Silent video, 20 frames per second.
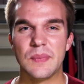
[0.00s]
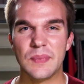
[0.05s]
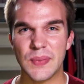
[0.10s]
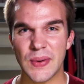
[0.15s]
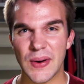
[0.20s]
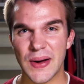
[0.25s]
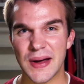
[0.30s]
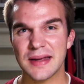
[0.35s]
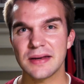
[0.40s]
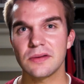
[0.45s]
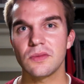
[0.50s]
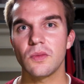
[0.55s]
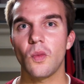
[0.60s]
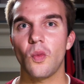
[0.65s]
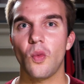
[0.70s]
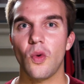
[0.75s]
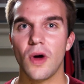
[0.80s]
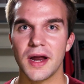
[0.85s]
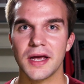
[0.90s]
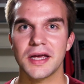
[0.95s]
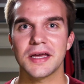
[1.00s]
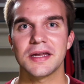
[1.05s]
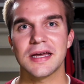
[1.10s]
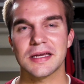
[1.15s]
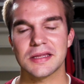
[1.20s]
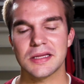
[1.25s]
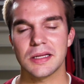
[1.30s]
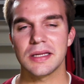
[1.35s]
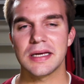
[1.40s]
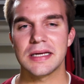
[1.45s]
but when I
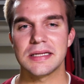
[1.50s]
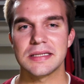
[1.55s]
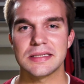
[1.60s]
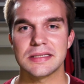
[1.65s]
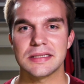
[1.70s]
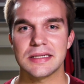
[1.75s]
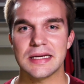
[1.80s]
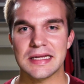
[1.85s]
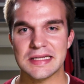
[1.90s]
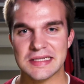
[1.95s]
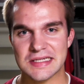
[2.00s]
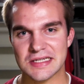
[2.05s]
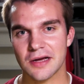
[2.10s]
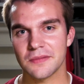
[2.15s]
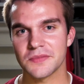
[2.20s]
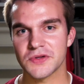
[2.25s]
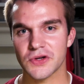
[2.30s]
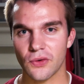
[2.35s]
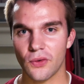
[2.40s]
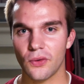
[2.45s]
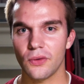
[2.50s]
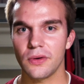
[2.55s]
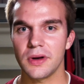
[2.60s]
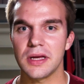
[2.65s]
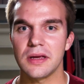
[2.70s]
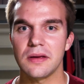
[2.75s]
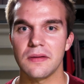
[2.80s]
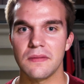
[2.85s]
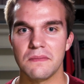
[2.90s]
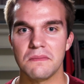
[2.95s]
connect the lens, it stops
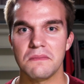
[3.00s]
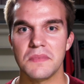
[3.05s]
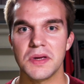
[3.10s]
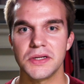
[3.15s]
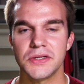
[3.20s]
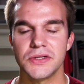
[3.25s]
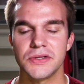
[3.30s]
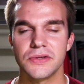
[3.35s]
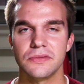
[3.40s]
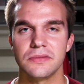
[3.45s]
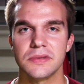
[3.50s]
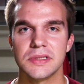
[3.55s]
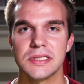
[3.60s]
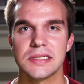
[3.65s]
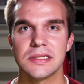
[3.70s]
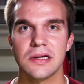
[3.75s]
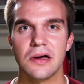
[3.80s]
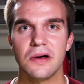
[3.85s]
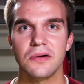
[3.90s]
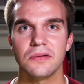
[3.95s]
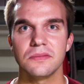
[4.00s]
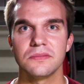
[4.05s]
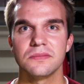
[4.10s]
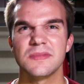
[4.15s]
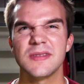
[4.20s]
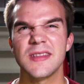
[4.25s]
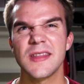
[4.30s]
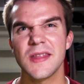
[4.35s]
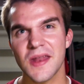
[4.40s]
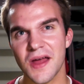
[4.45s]
recording mid-shoot, so
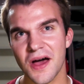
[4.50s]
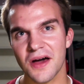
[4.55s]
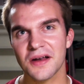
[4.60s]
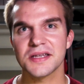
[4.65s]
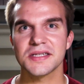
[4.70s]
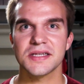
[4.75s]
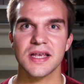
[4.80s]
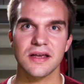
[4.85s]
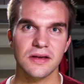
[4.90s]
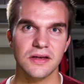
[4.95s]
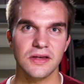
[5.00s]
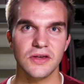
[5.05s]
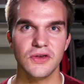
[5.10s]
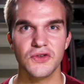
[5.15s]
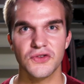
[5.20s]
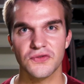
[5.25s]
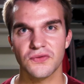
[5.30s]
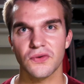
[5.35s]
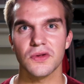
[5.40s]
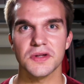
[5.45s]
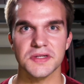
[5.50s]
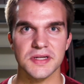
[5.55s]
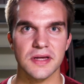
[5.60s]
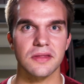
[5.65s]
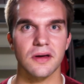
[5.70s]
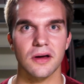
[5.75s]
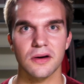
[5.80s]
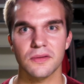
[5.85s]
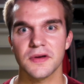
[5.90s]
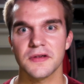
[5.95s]
not as useful as I
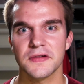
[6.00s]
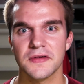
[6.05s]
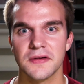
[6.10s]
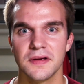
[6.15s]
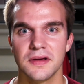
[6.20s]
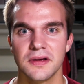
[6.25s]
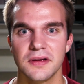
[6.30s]
thought it was.